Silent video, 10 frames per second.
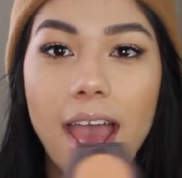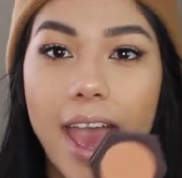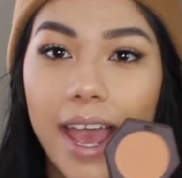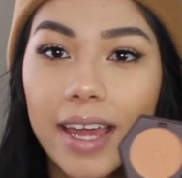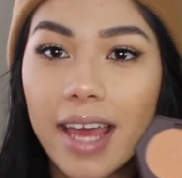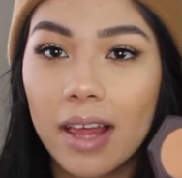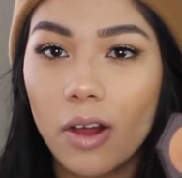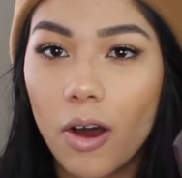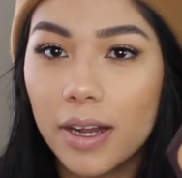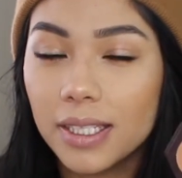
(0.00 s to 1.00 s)
And
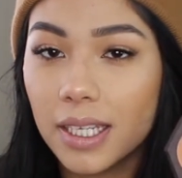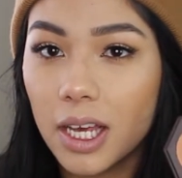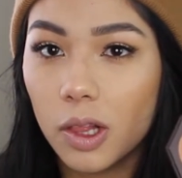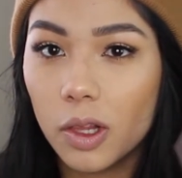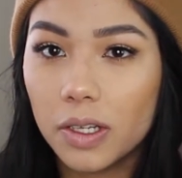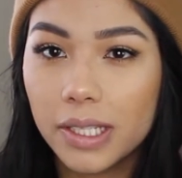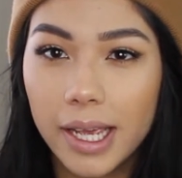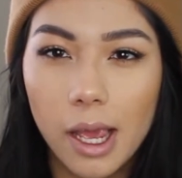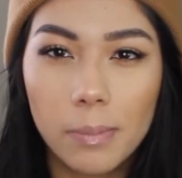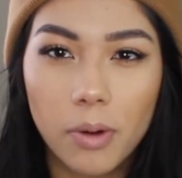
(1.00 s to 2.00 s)
it honestly looks
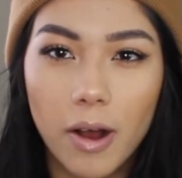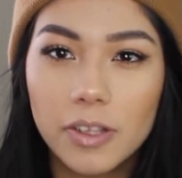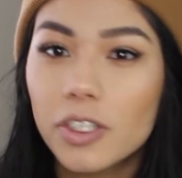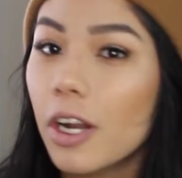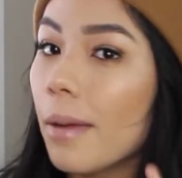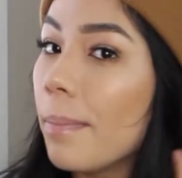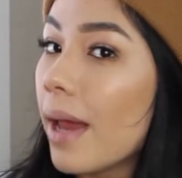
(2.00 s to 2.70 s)
like a bronzer,